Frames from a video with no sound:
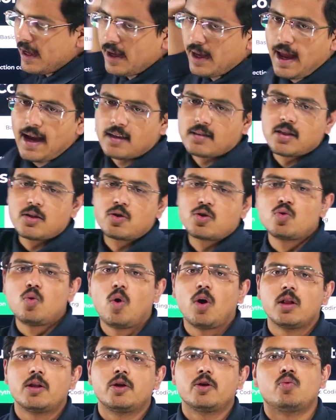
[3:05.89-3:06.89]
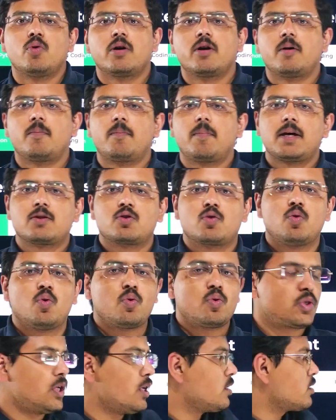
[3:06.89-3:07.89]
access to all the 200 plus
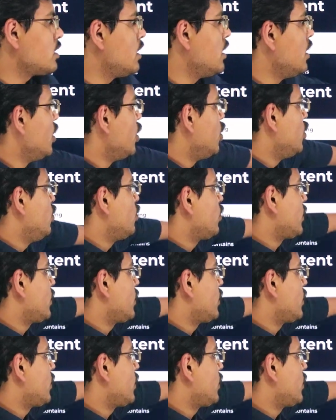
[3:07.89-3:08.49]
courses. You